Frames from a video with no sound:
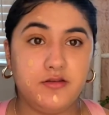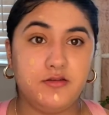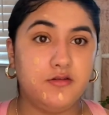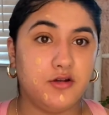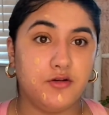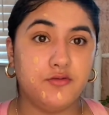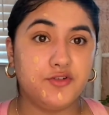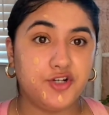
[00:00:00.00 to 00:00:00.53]

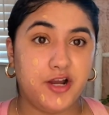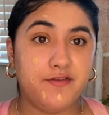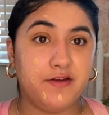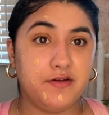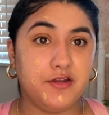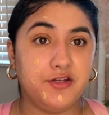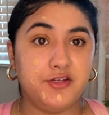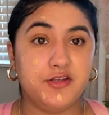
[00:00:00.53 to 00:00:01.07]
don't try
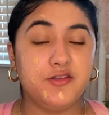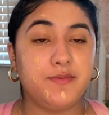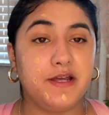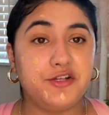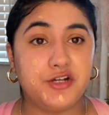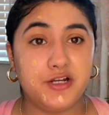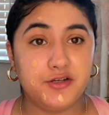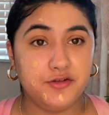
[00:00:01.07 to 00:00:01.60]
foundations, but I
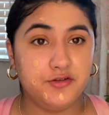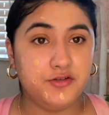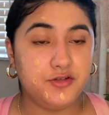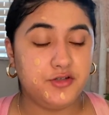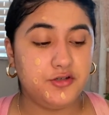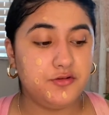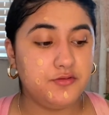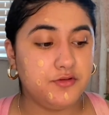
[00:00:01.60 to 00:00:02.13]
tried
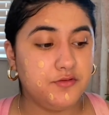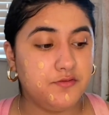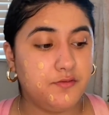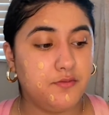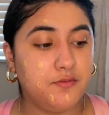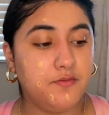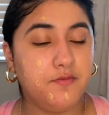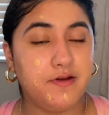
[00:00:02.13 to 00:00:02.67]
two new
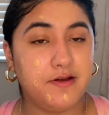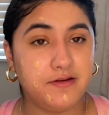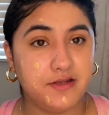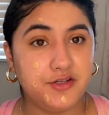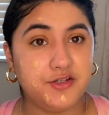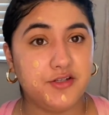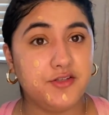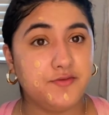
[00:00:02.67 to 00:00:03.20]

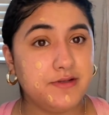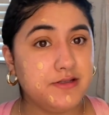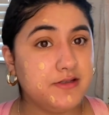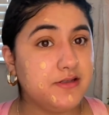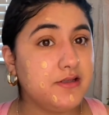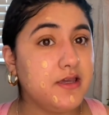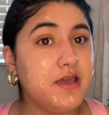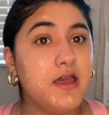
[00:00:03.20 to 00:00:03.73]
foundations
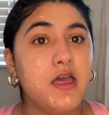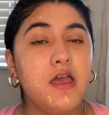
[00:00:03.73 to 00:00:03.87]
recently.